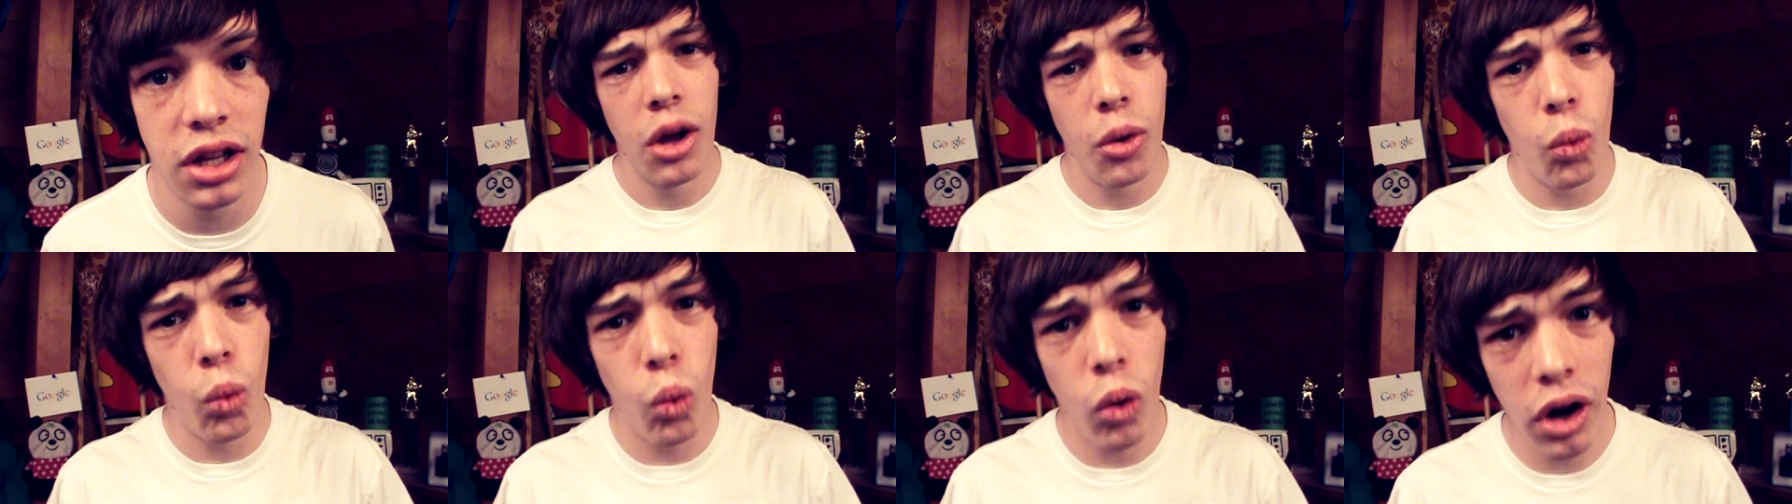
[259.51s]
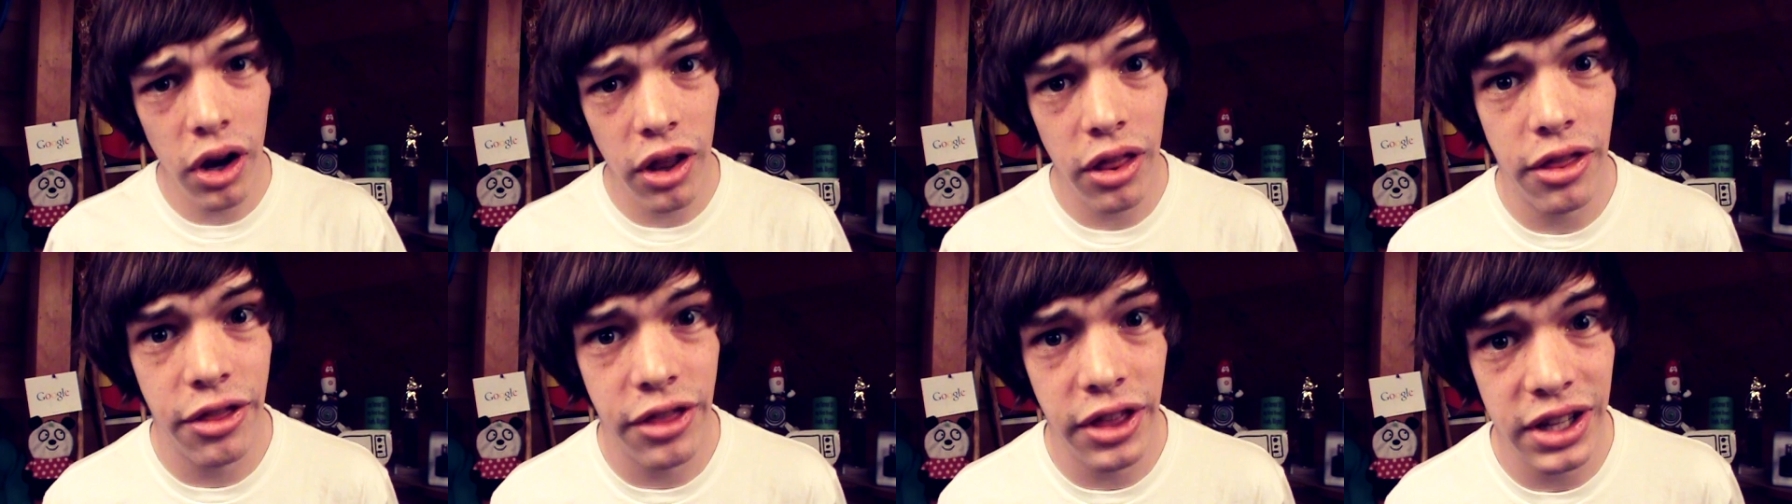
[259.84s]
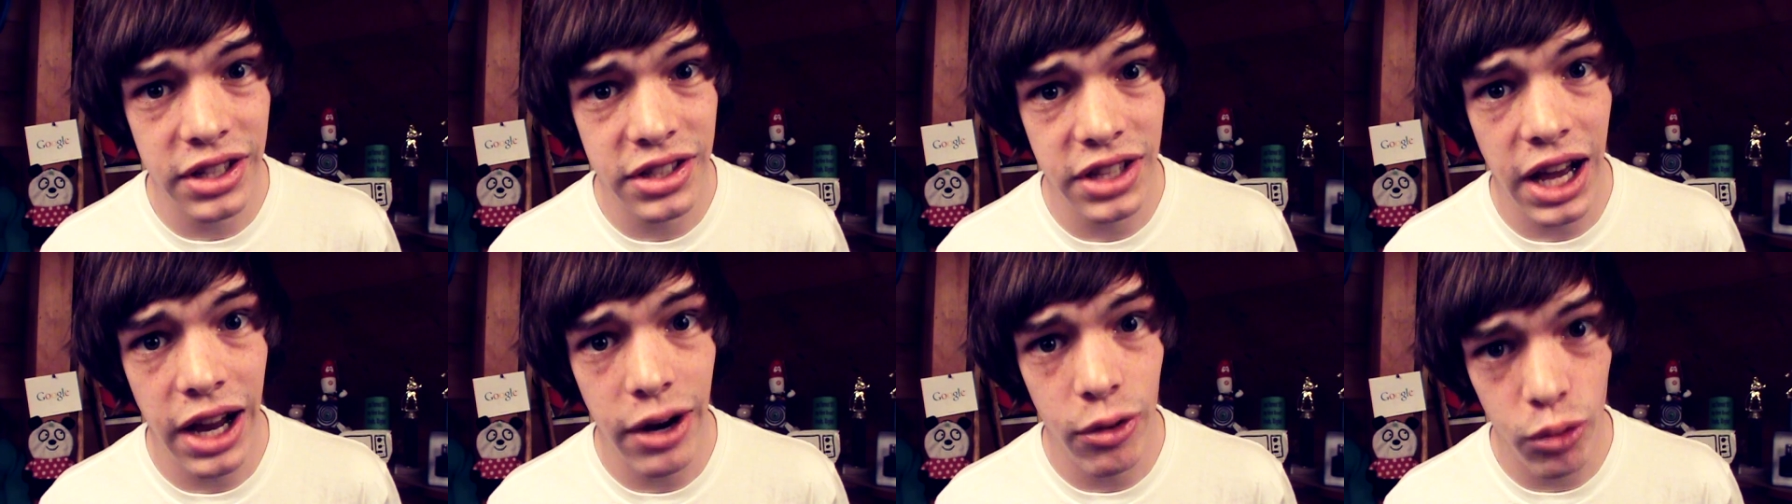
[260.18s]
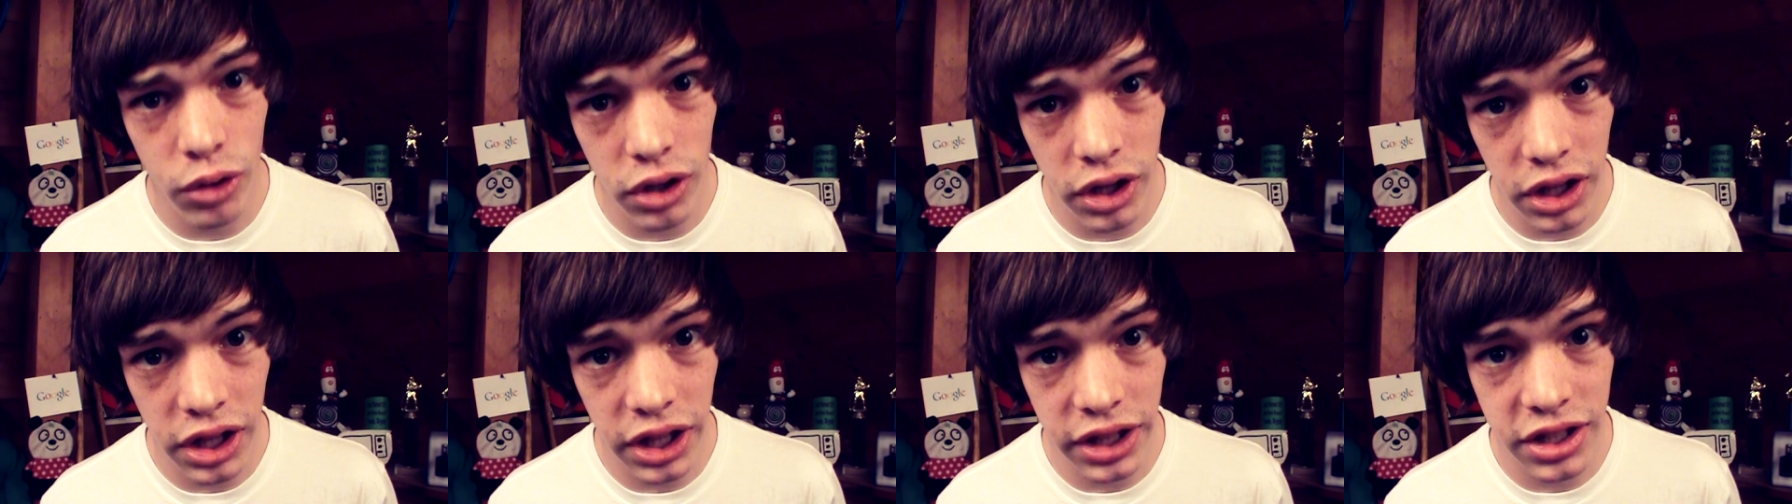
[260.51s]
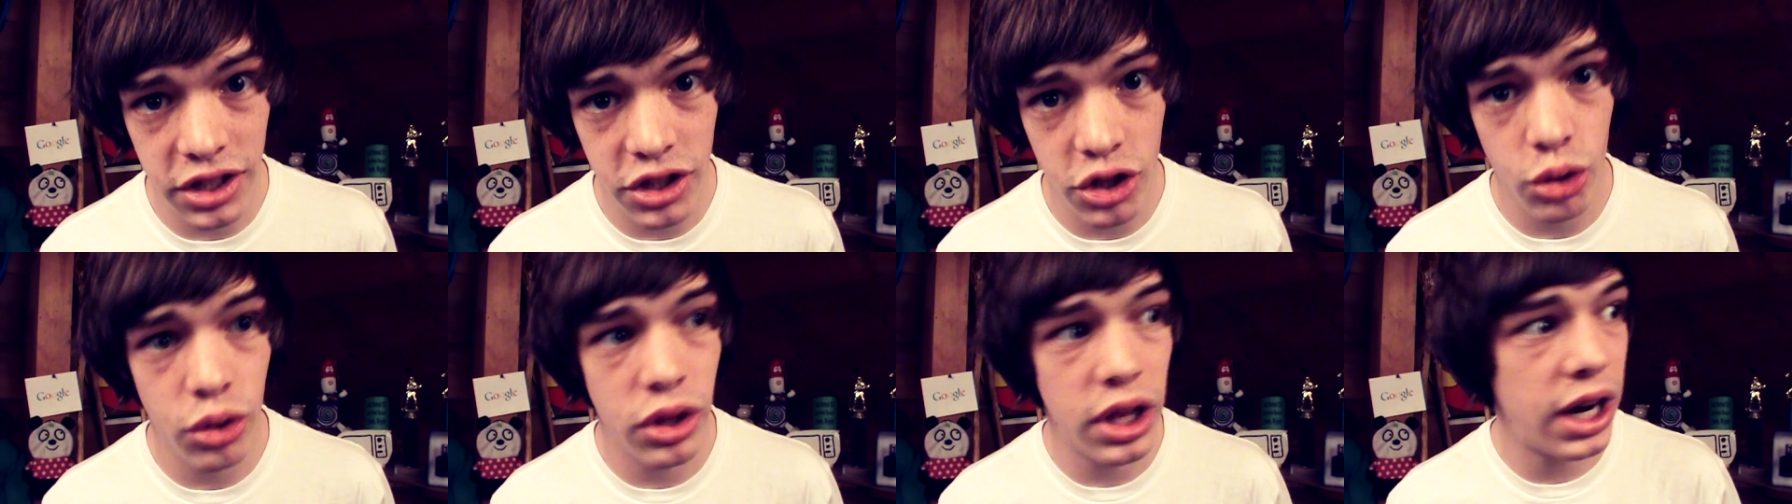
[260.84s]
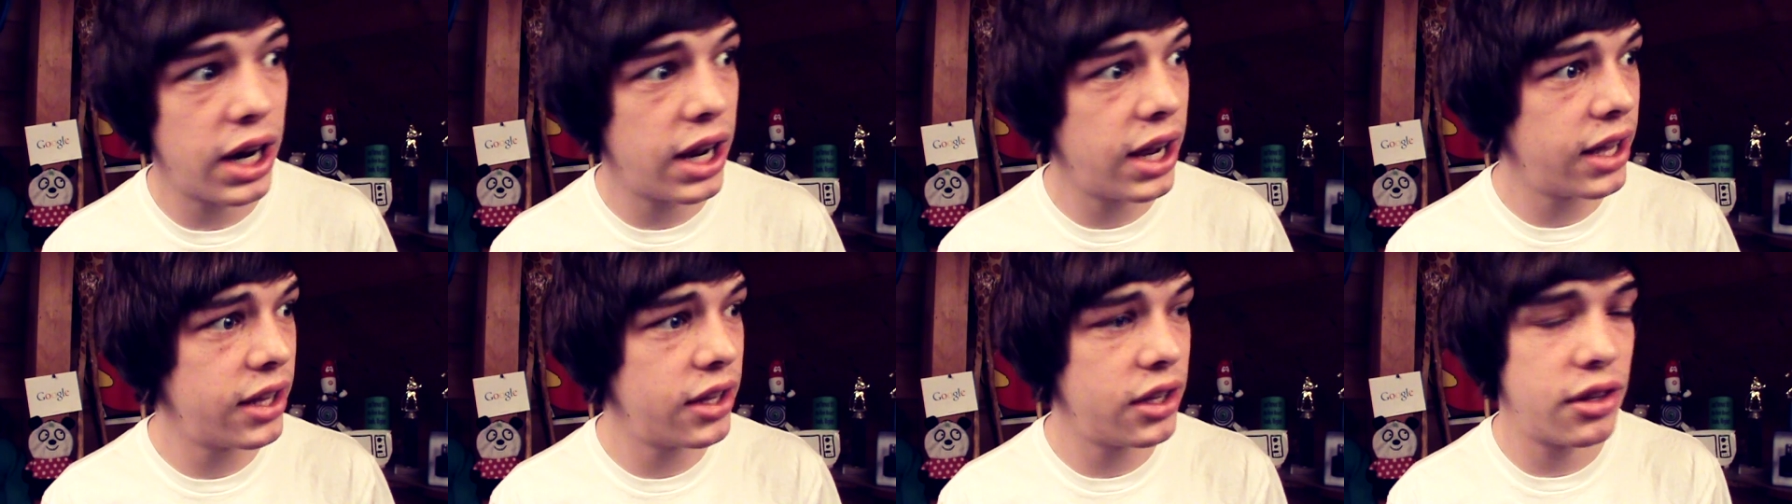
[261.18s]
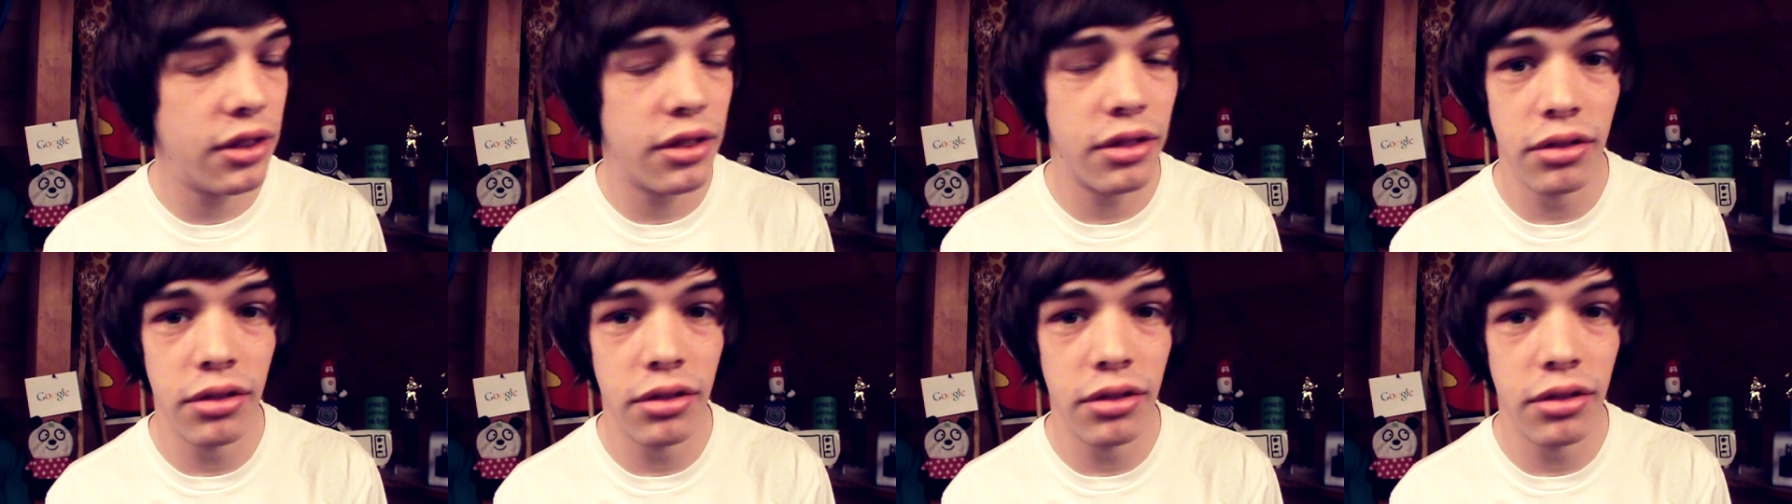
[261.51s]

One of the things I really like to do that I,